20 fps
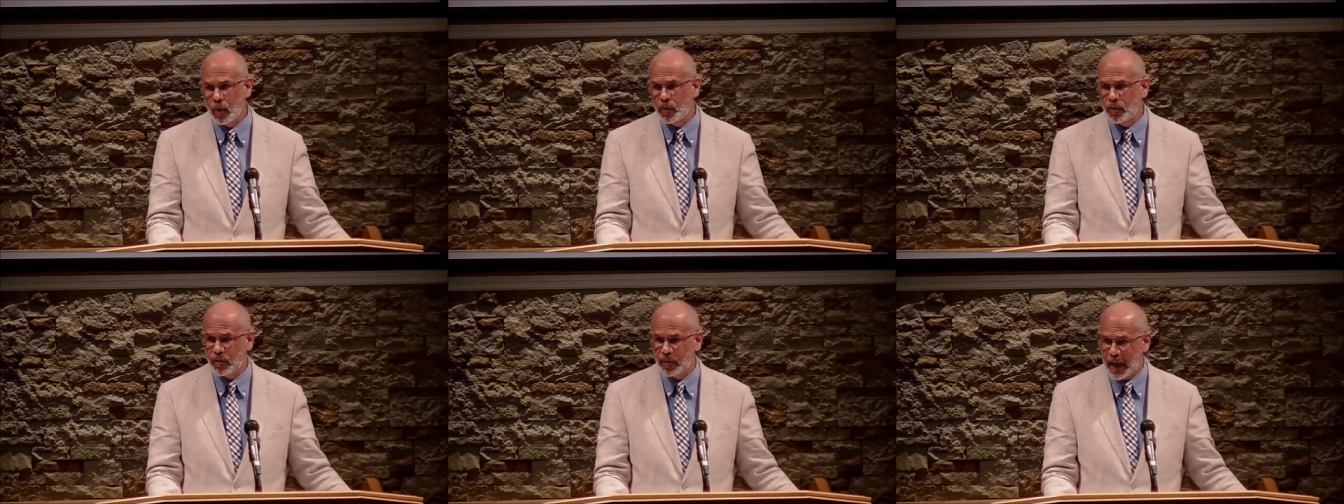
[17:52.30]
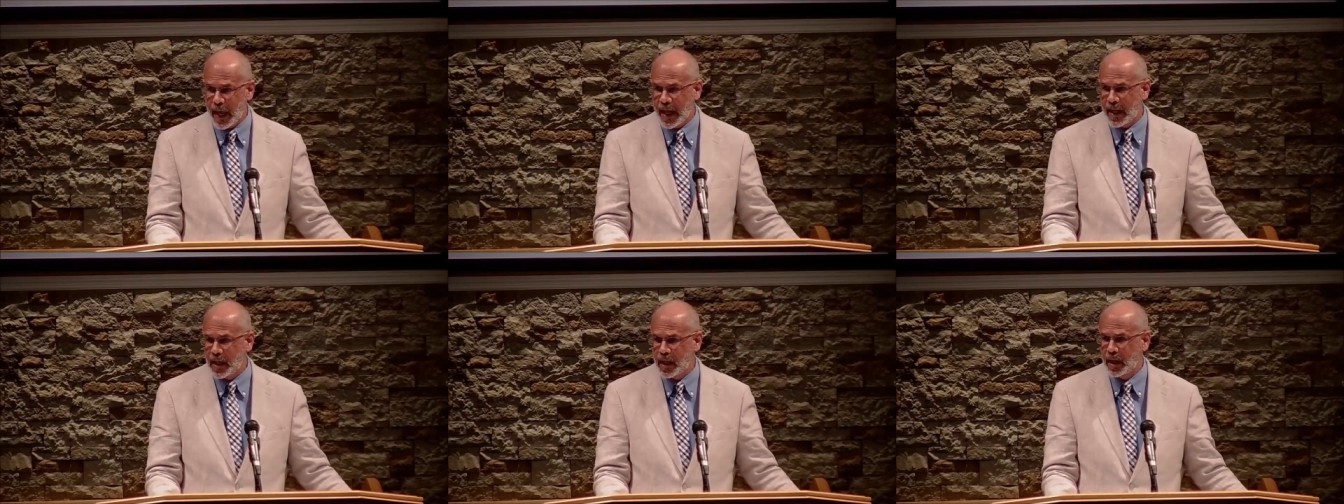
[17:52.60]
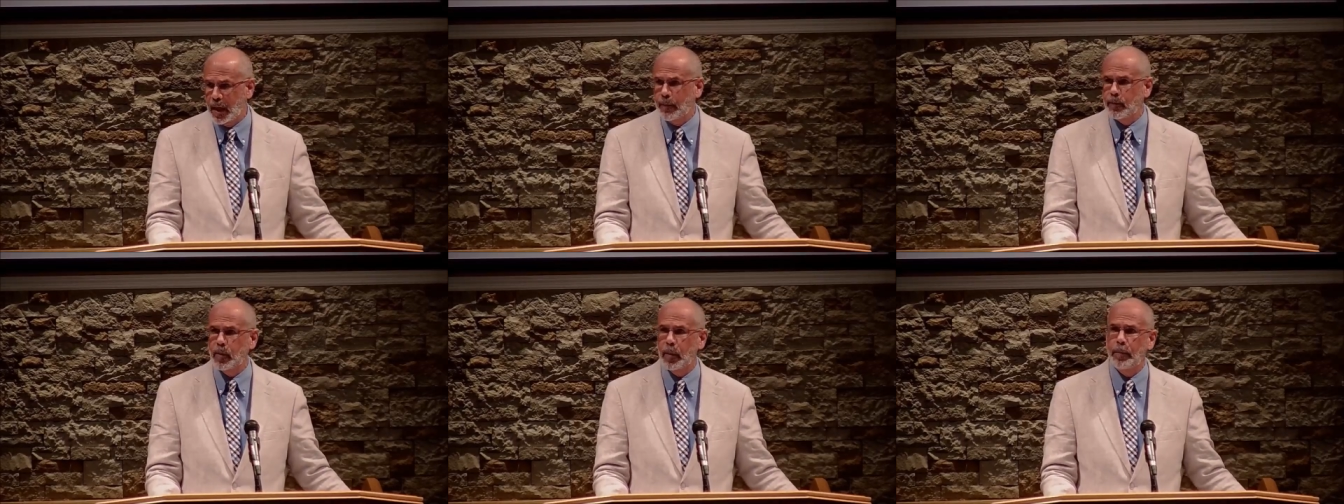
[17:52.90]
standing
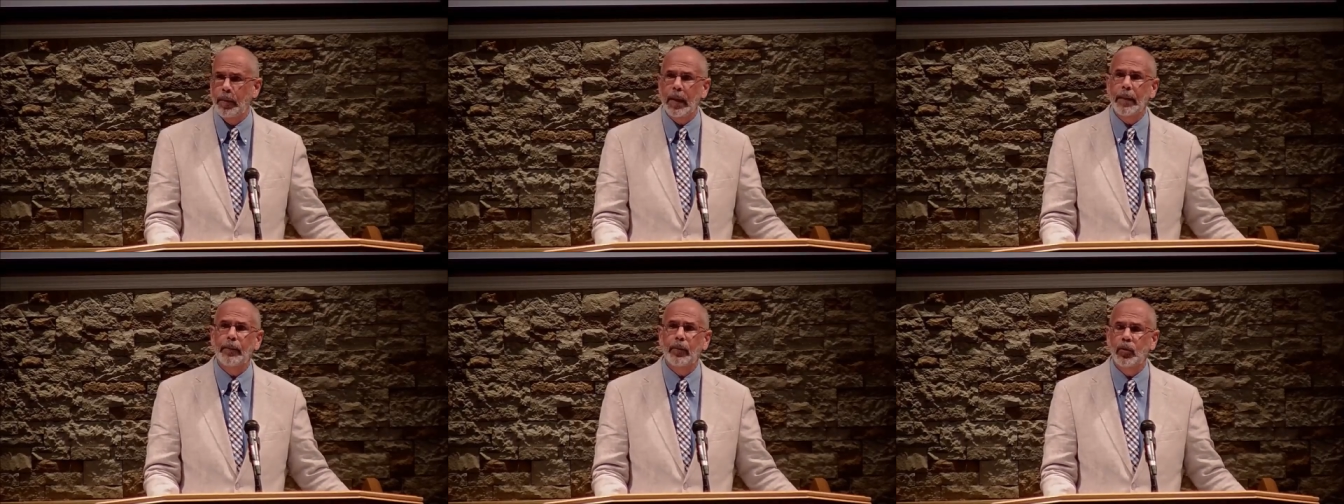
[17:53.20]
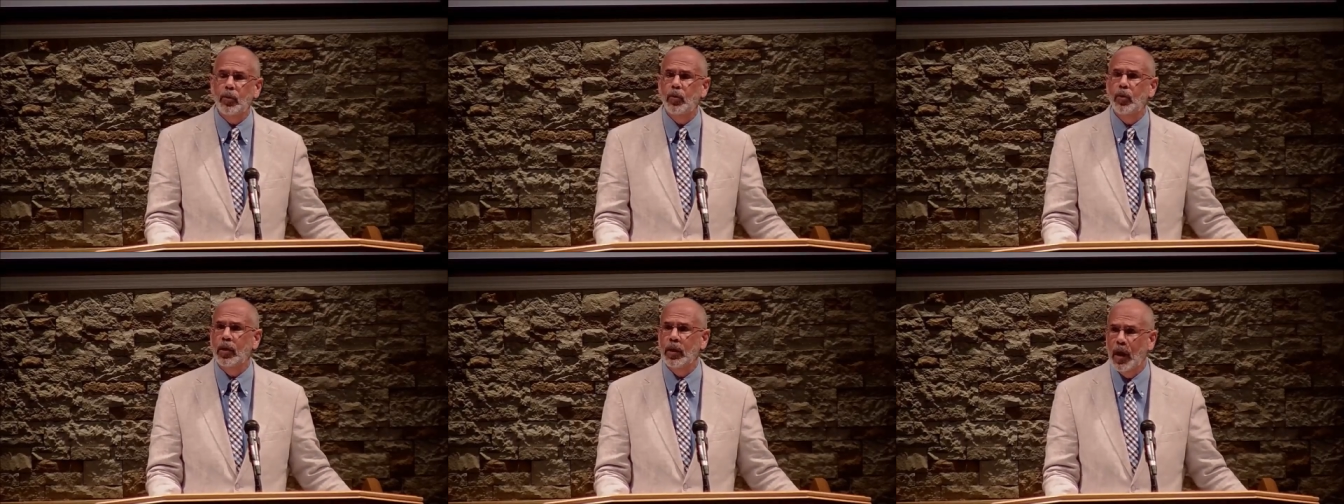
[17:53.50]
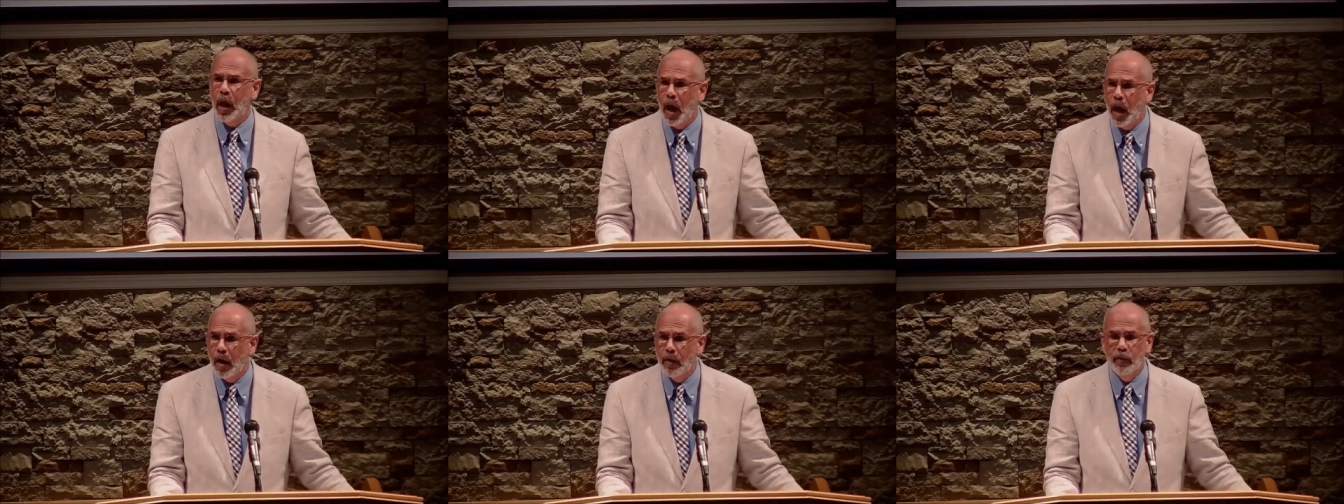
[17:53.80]
up to people you
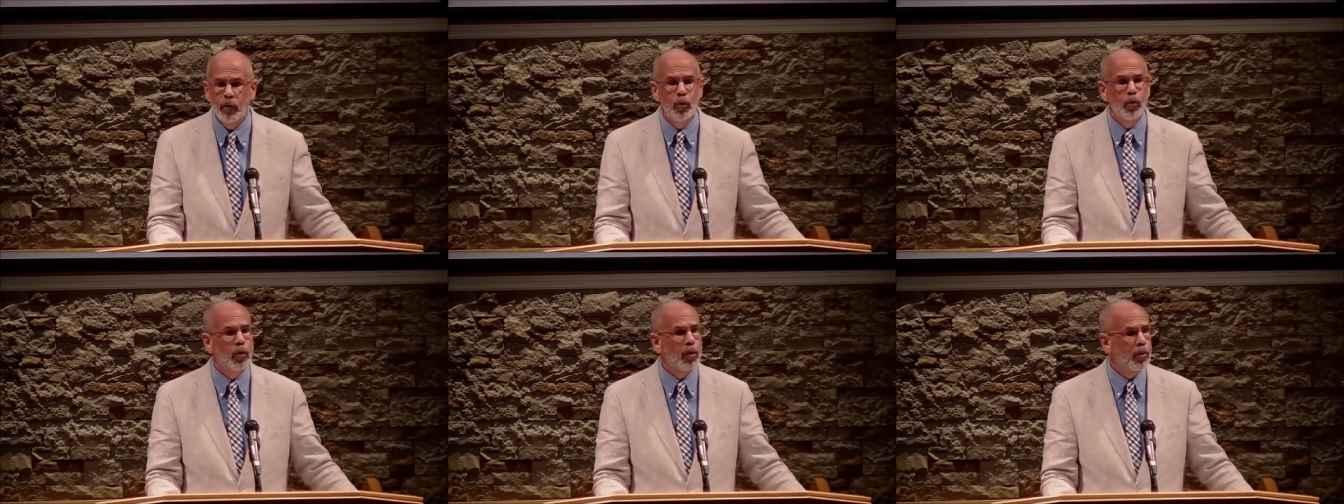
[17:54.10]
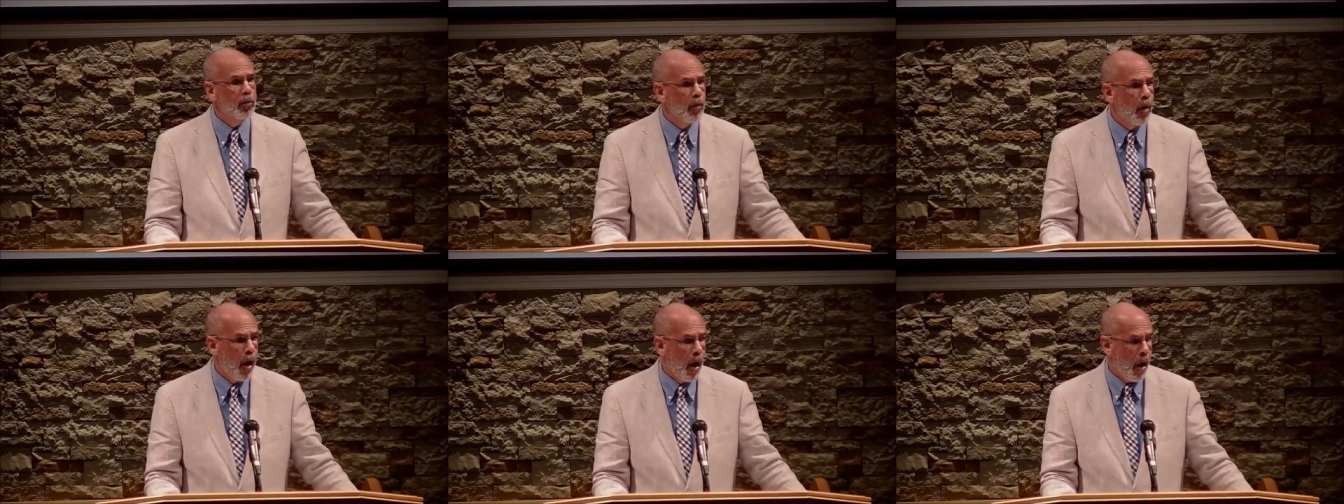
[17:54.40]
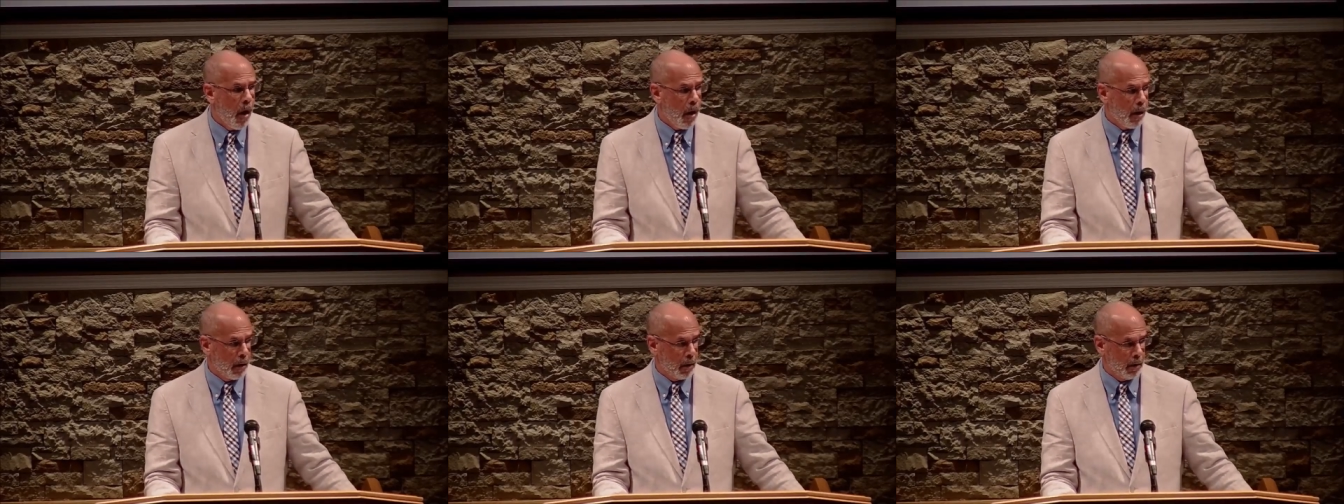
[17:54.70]
love who are
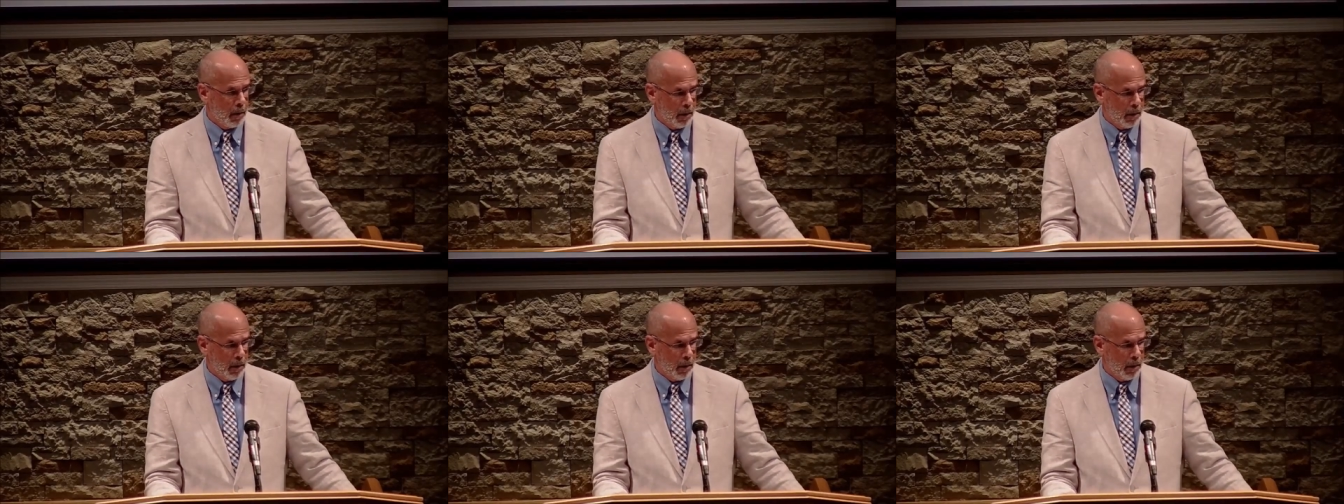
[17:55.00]
wrong,